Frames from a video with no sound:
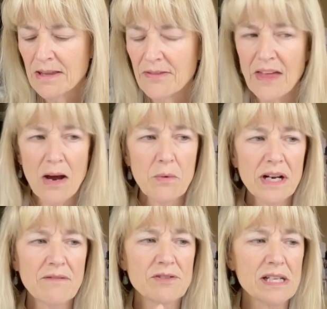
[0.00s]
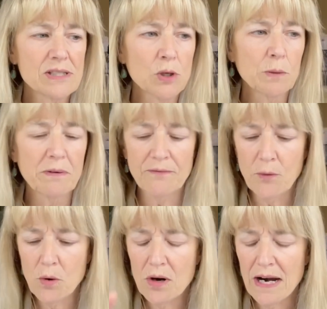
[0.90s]
that one I've sold
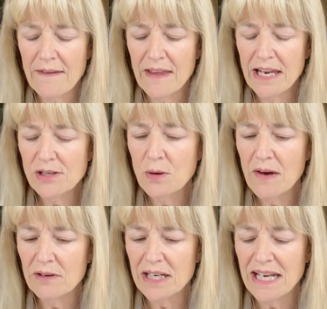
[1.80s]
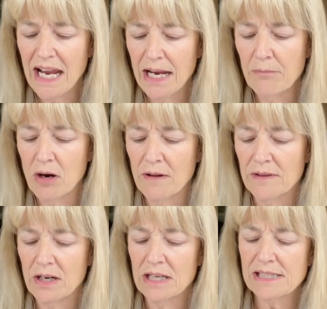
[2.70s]
before, and they do have a name on
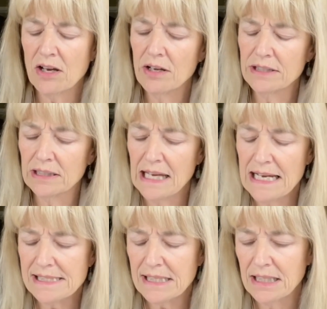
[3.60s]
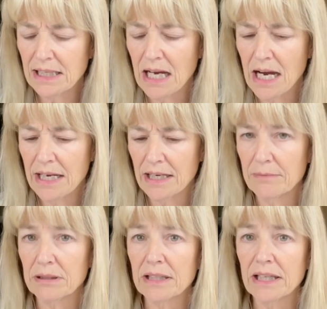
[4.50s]
there. It's called Alaskan Guide, I
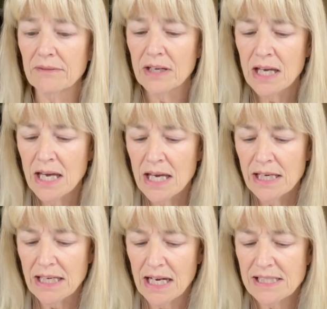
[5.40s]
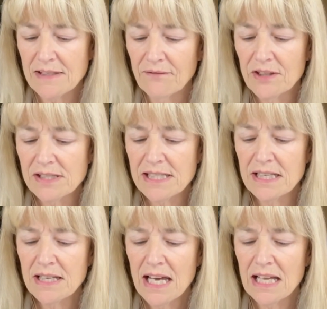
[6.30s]
believe. Yeah, it's a
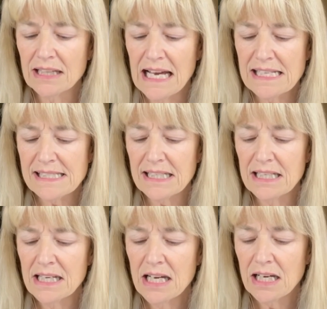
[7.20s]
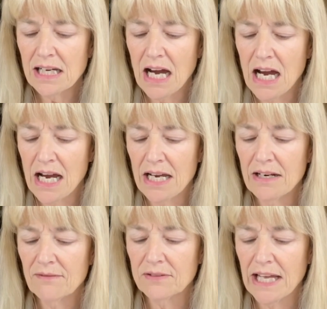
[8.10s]
Filson Alaskan Guide
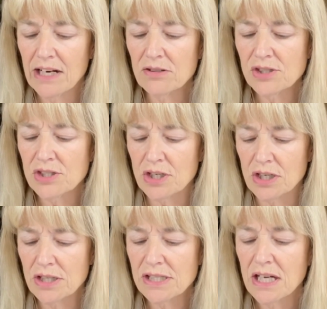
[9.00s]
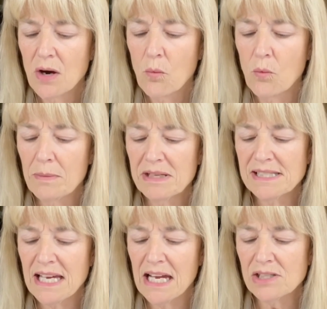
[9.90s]
flannel shirt, women's
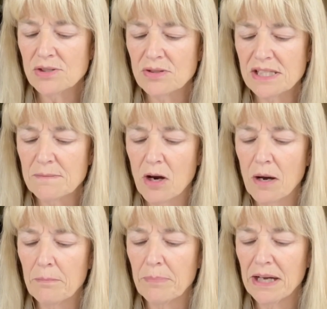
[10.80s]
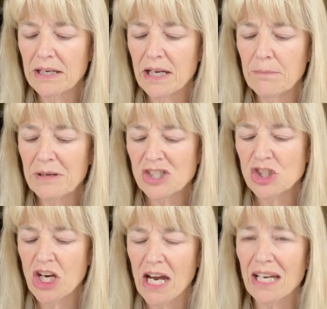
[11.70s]
extra small, button-up
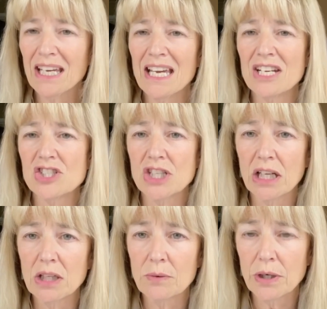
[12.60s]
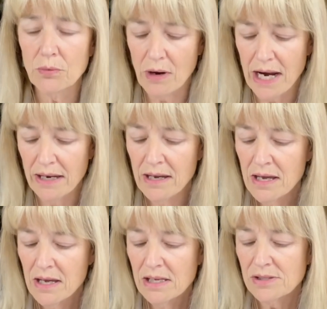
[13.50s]
check, and it's yellow and gray.
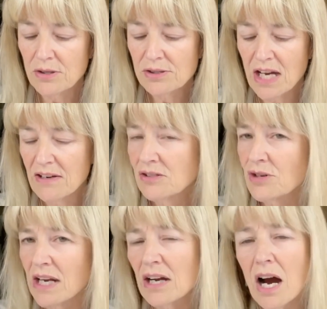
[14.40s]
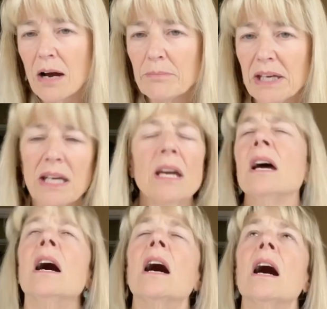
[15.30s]
So those I try to copy
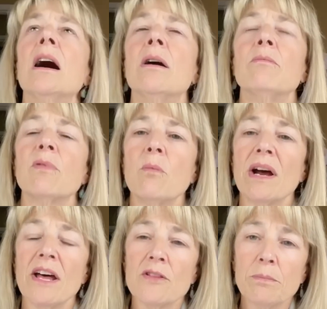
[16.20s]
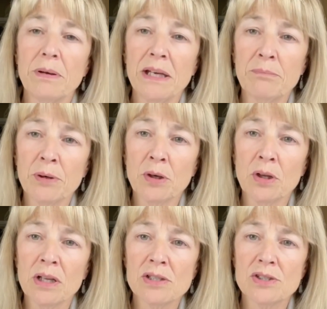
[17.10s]
from what other
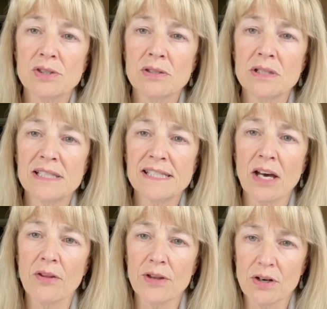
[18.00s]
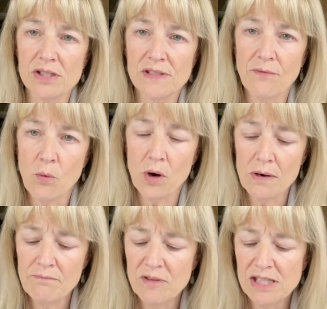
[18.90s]
people sell theirs
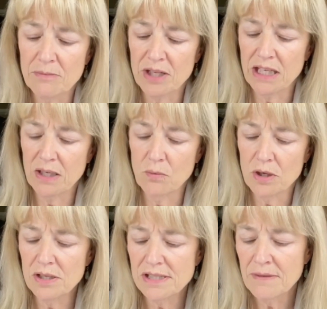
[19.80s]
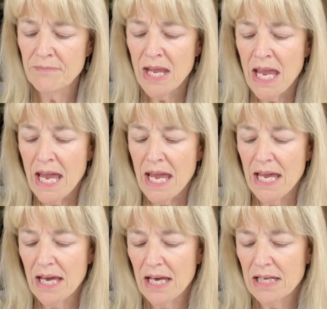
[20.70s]
for, some of the keywords.
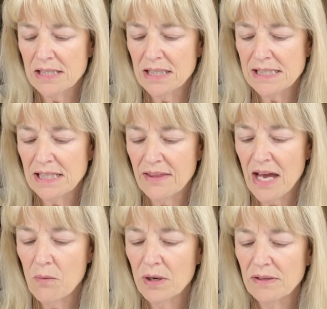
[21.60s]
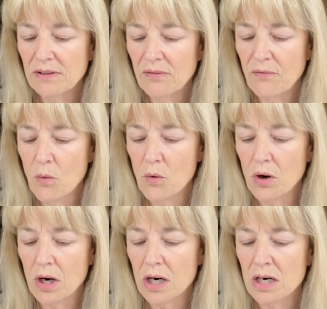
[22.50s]
And let's see, that went
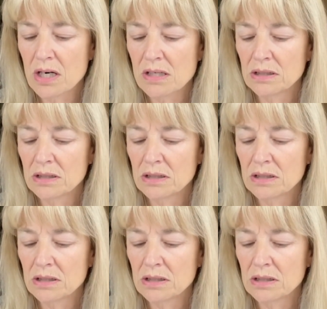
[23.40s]
for,